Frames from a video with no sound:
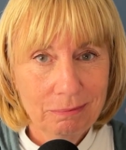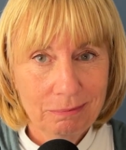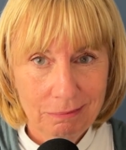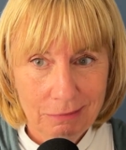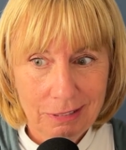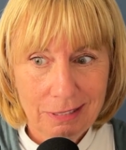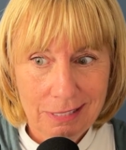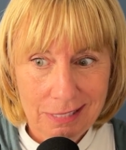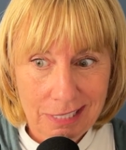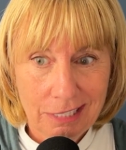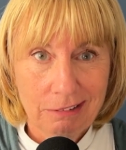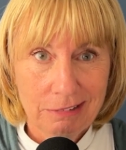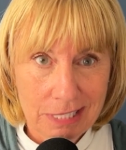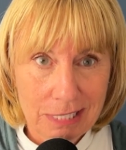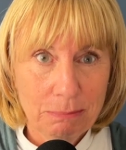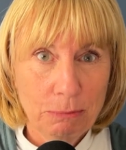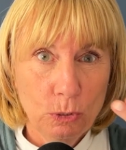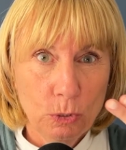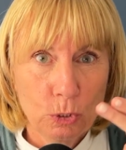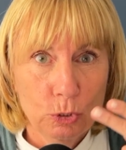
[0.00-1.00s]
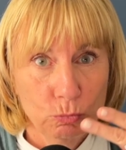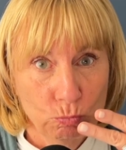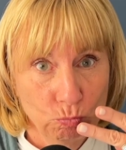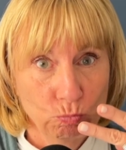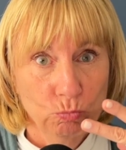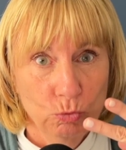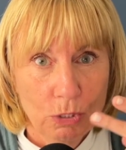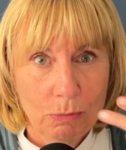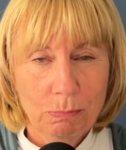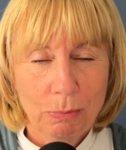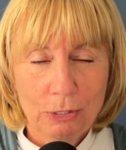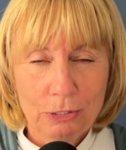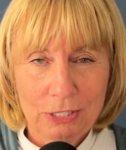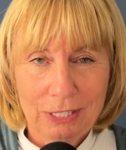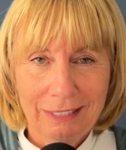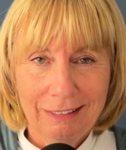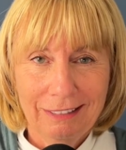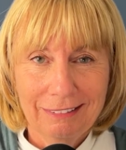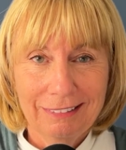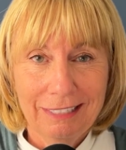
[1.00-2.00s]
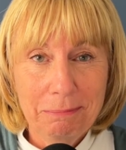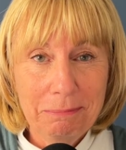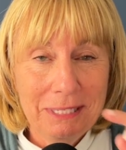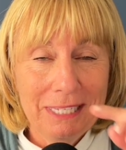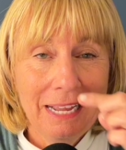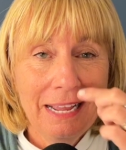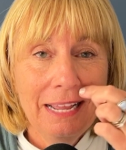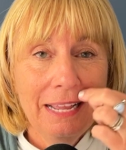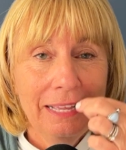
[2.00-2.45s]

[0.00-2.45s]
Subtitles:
the cigarette smokers just pursing their lips,